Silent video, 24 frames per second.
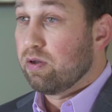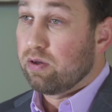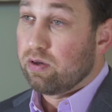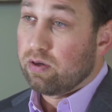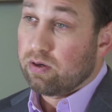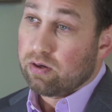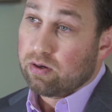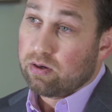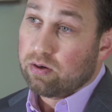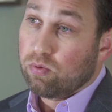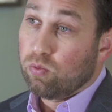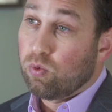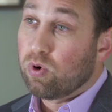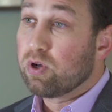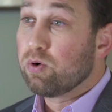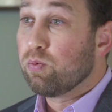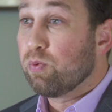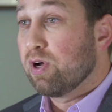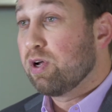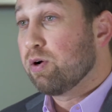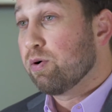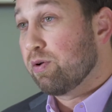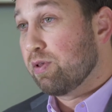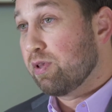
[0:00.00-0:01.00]
uh, one
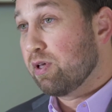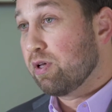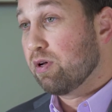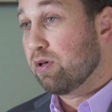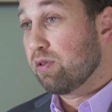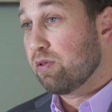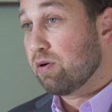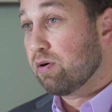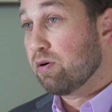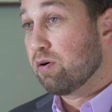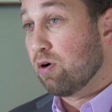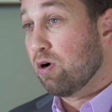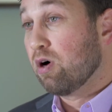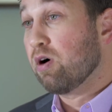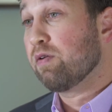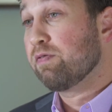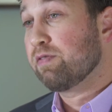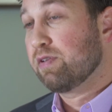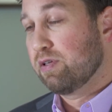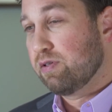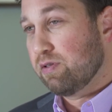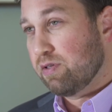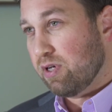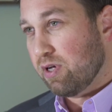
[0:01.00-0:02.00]
way or the other,
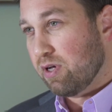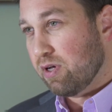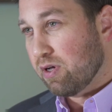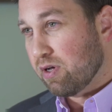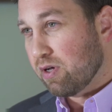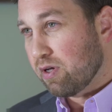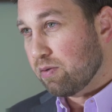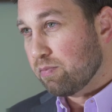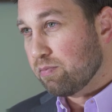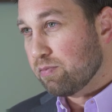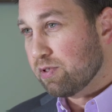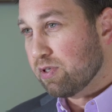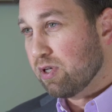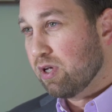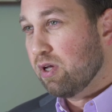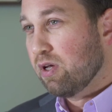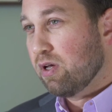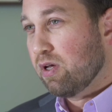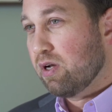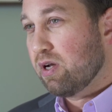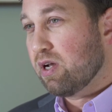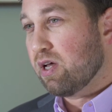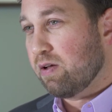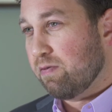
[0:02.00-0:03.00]
oftentimes
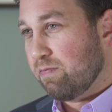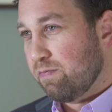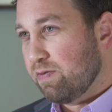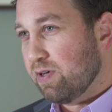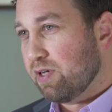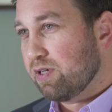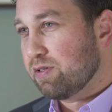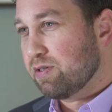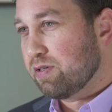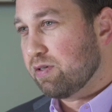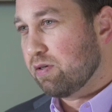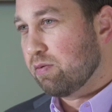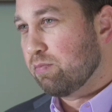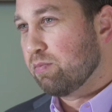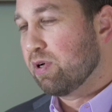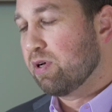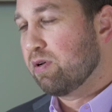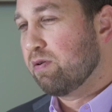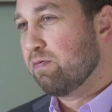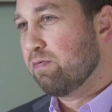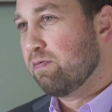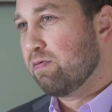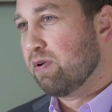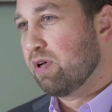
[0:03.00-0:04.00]
not fixing
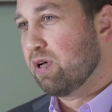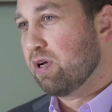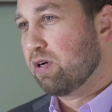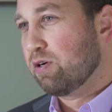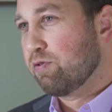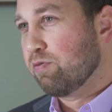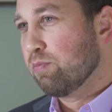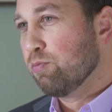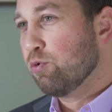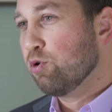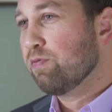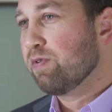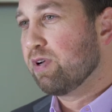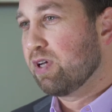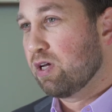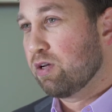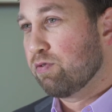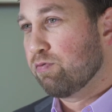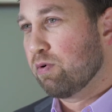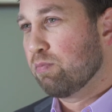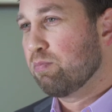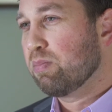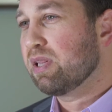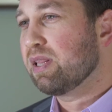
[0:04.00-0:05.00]
but in fact removing
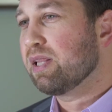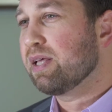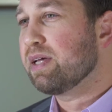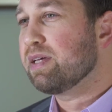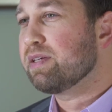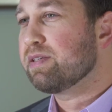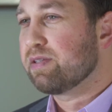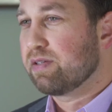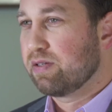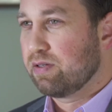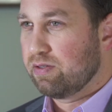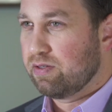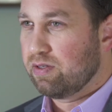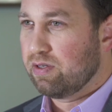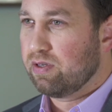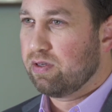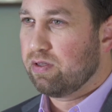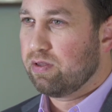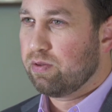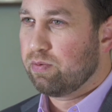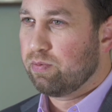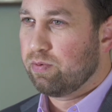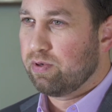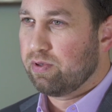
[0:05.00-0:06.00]
and replacing
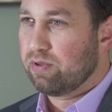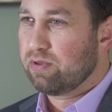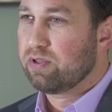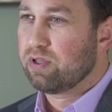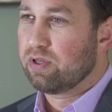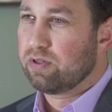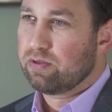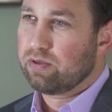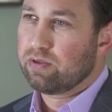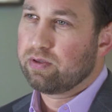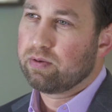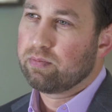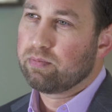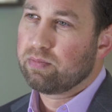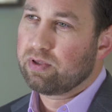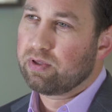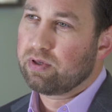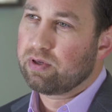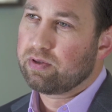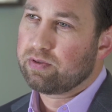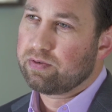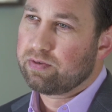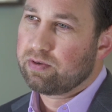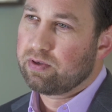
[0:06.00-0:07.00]
teeth with dental
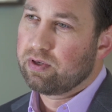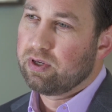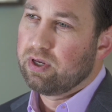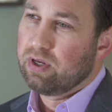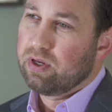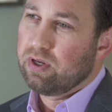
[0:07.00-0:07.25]
implants.